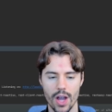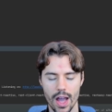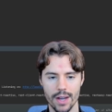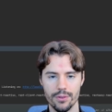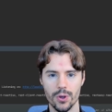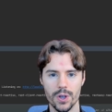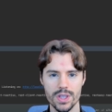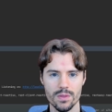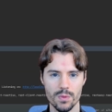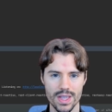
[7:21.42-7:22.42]
At
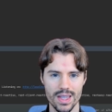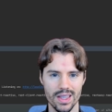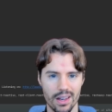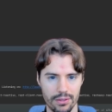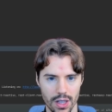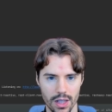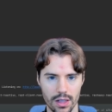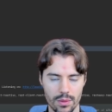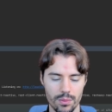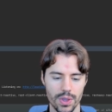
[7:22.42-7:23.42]
first, we see nothing
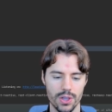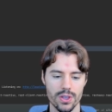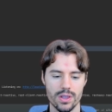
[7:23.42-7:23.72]
because